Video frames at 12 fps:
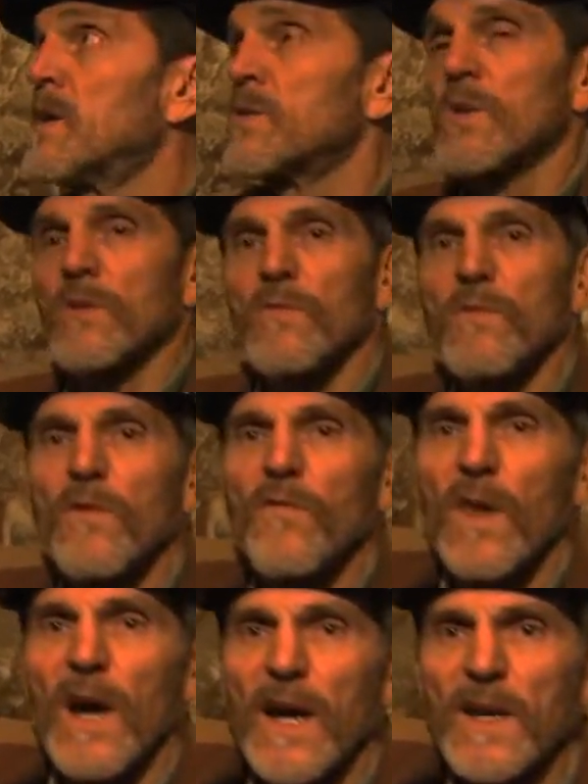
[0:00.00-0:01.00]
to the roof
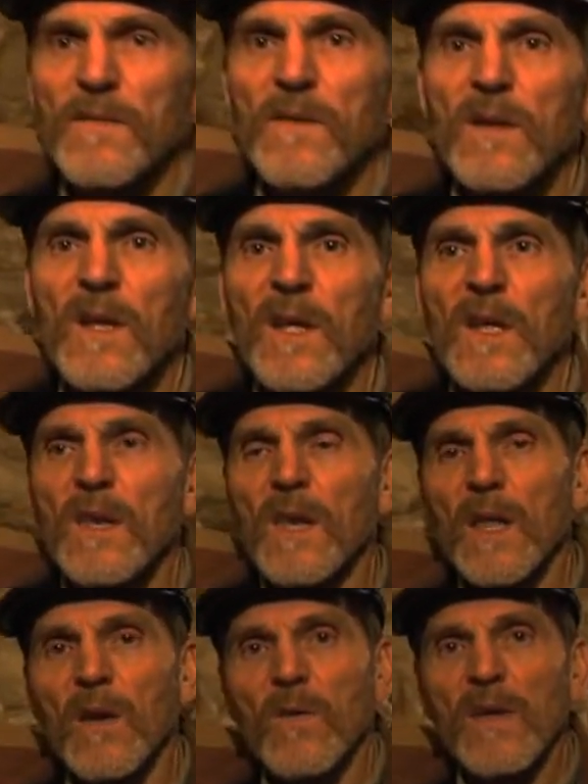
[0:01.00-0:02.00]
line.
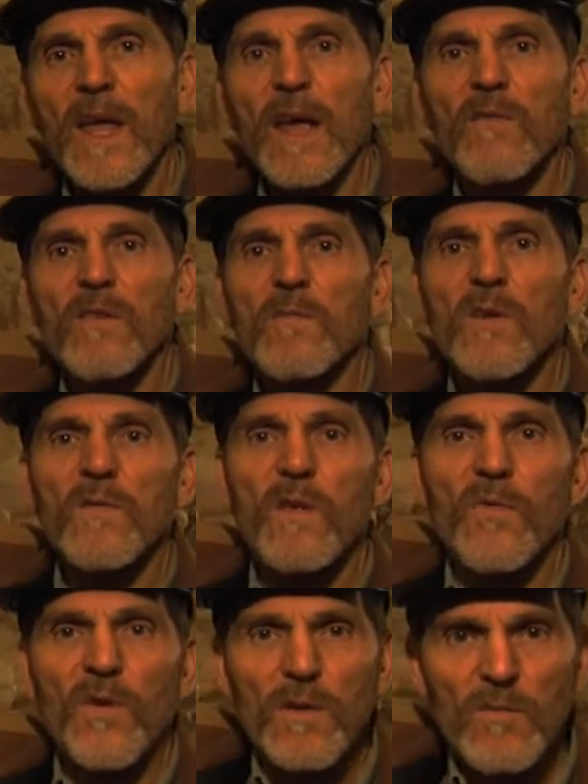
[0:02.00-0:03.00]
Not only have we moved
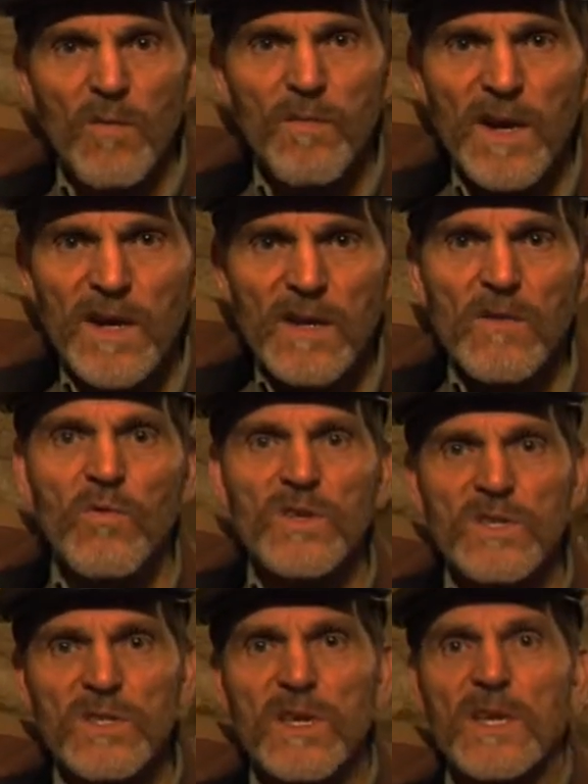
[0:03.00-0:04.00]
the thermal barrier,
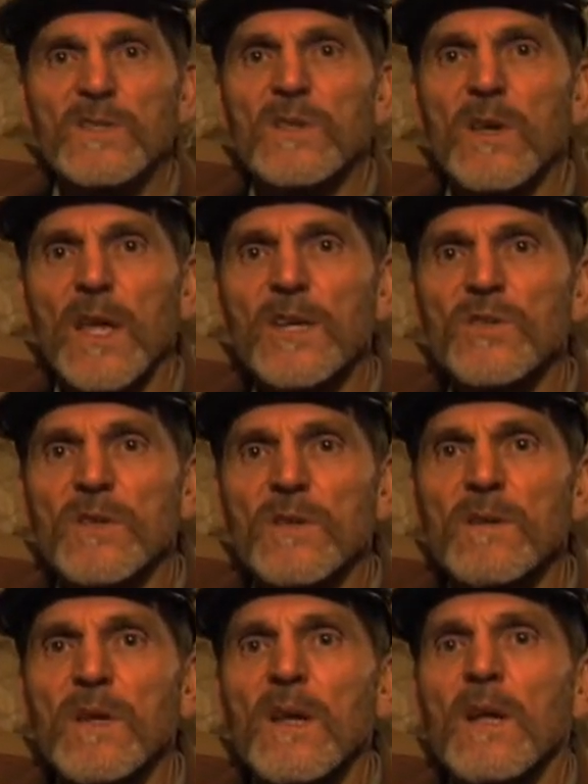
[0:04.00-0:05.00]
which is the
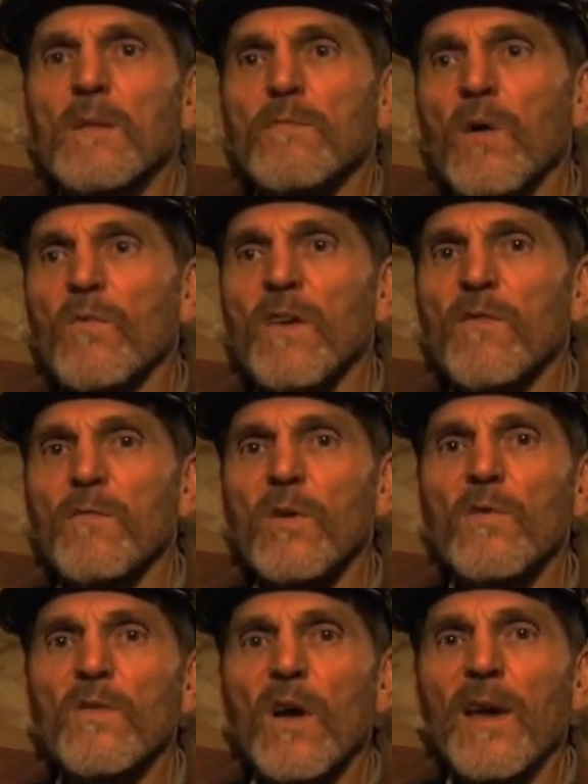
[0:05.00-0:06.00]
insulation, but we've
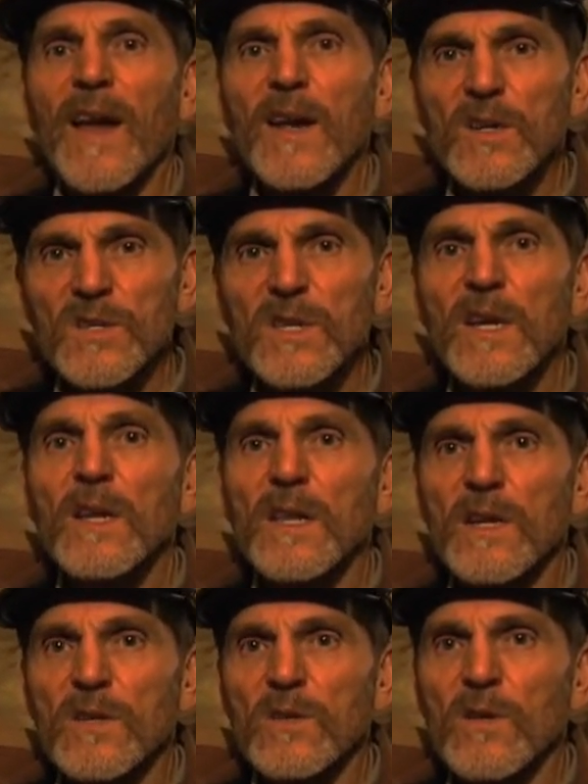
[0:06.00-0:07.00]
moved our air
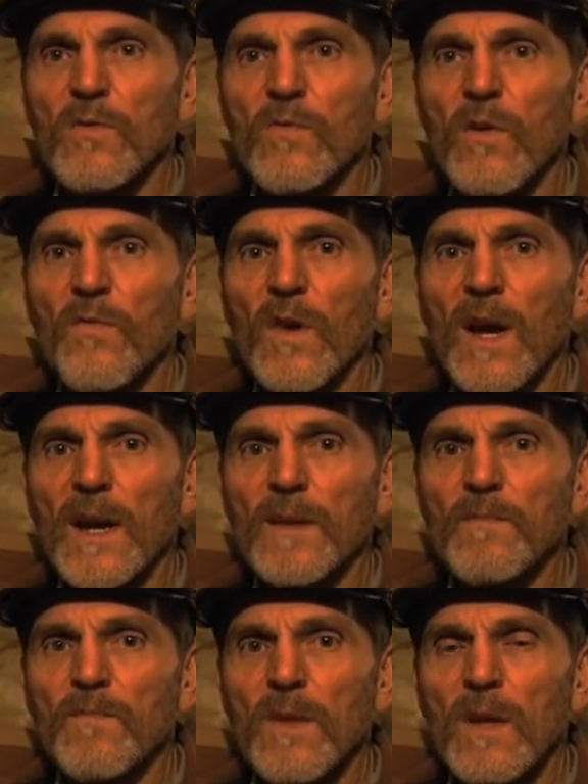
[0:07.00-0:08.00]
ceiling to the roof
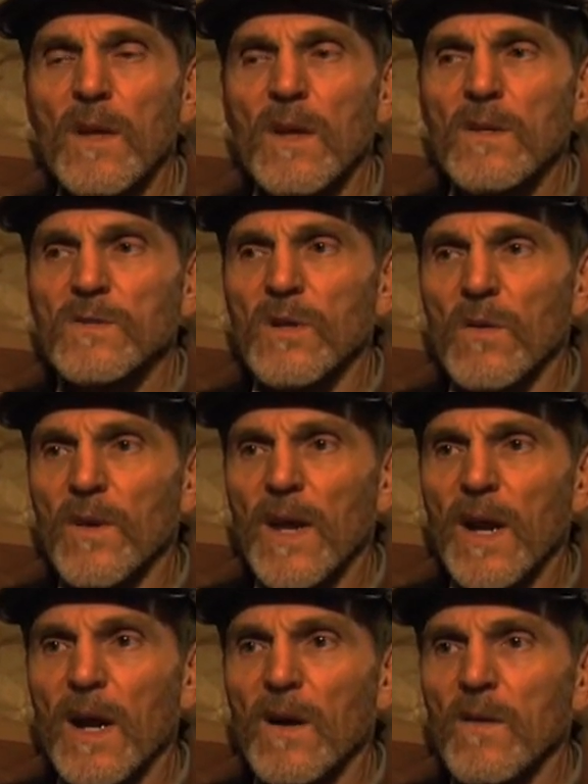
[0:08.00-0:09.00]
line. So
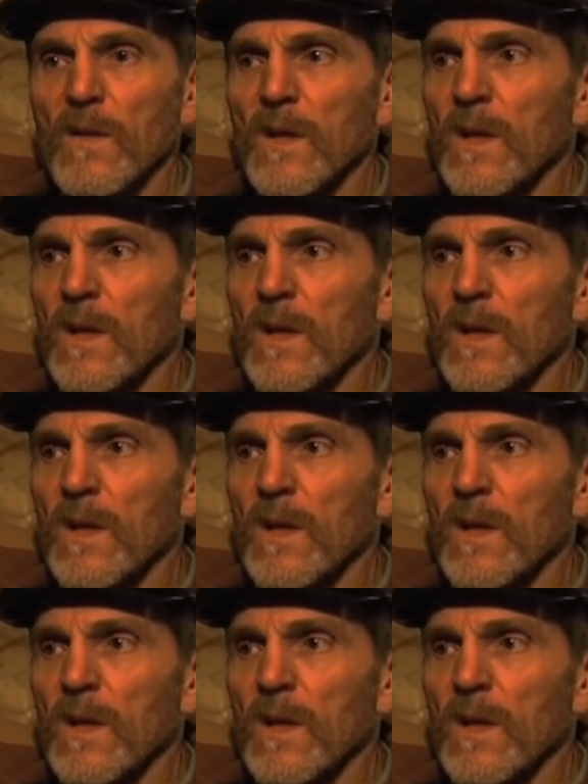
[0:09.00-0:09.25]
now